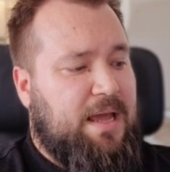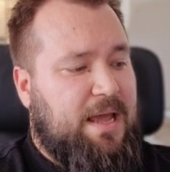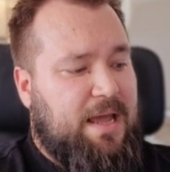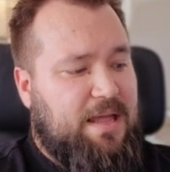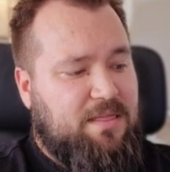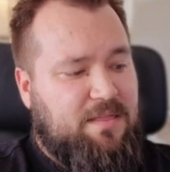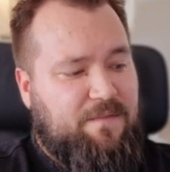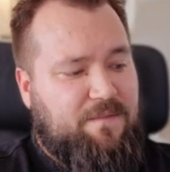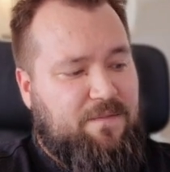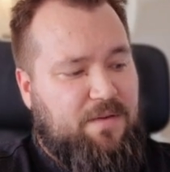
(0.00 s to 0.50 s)

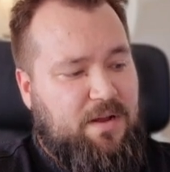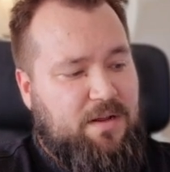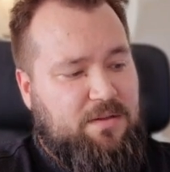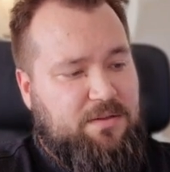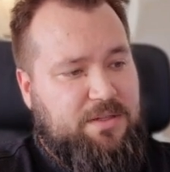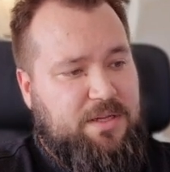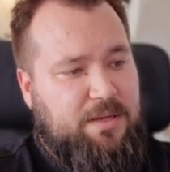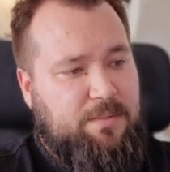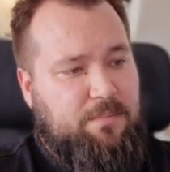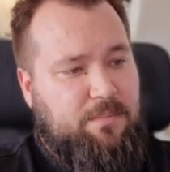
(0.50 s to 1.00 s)
And the file
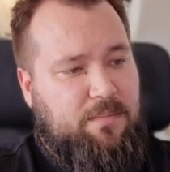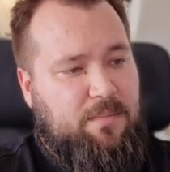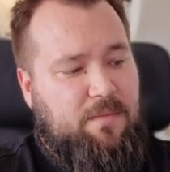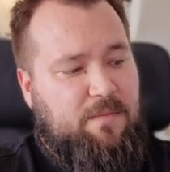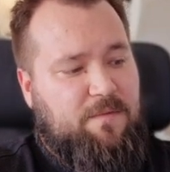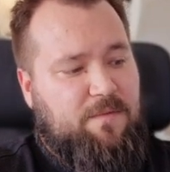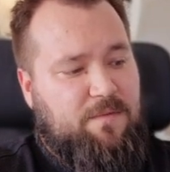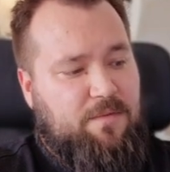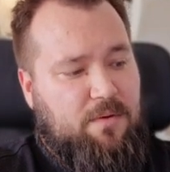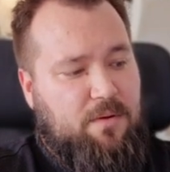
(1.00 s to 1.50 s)
name
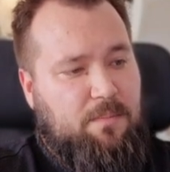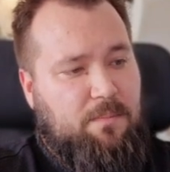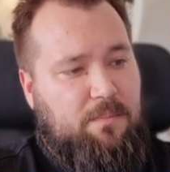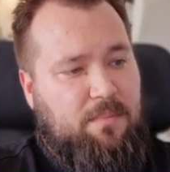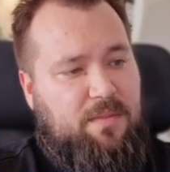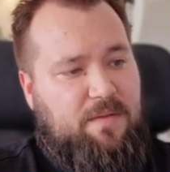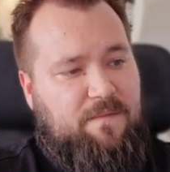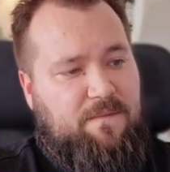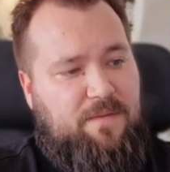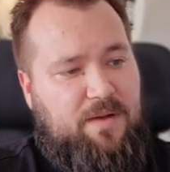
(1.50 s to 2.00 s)
from
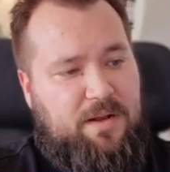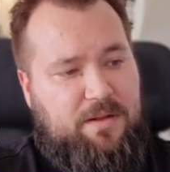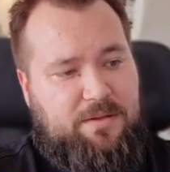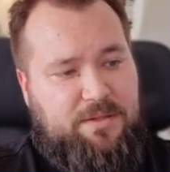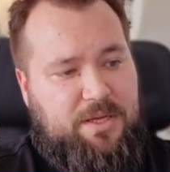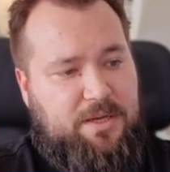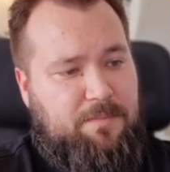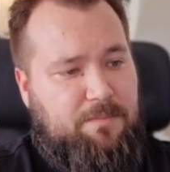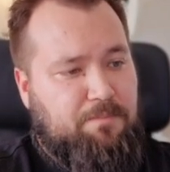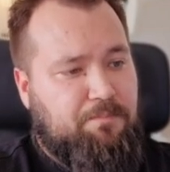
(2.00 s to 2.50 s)
the file
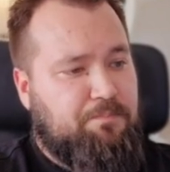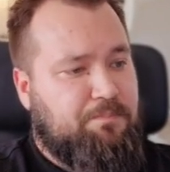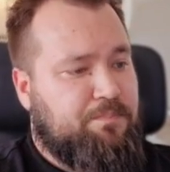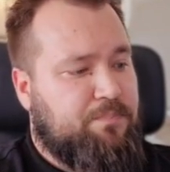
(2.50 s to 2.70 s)
name